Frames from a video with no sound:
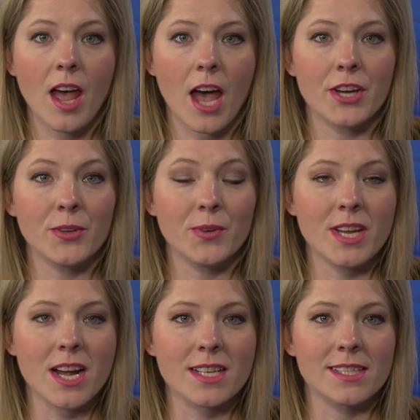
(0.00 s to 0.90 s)
A new
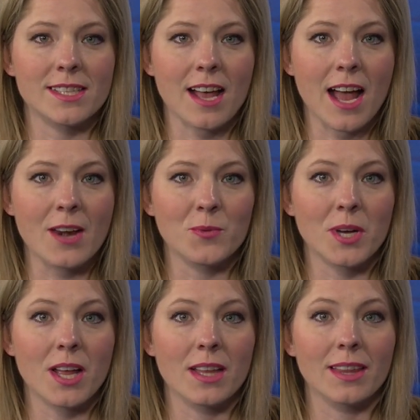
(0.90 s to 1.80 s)
neon
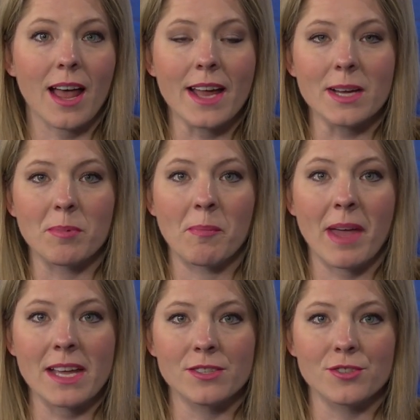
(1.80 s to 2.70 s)
sign will light up
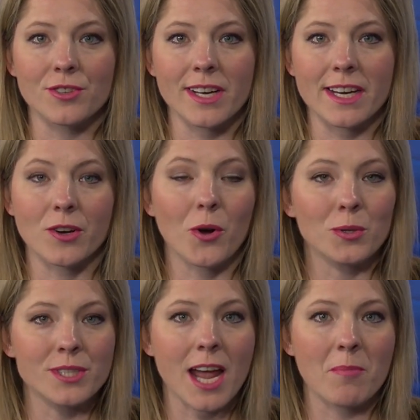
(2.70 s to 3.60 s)
Main Street in
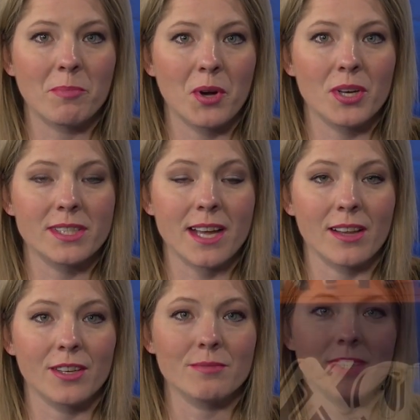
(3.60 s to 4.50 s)
Old Town Pocatello